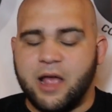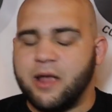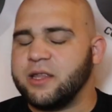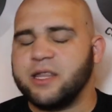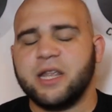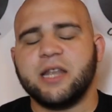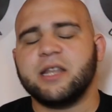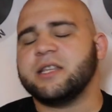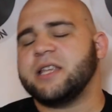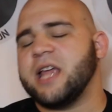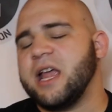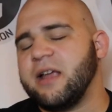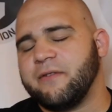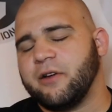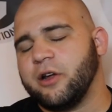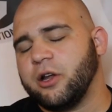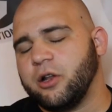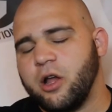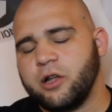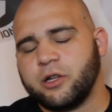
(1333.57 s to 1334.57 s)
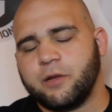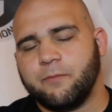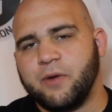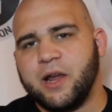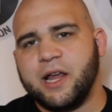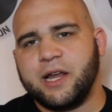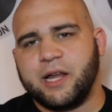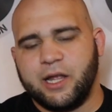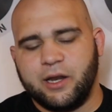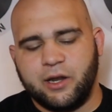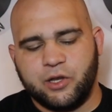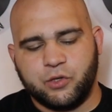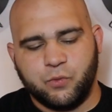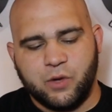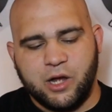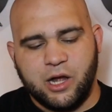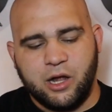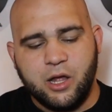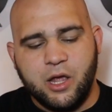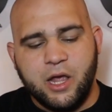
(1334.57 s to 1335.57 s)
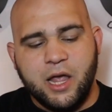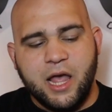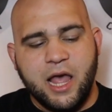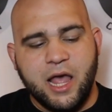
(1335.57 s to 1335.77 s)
It didn't take very long to break in as well.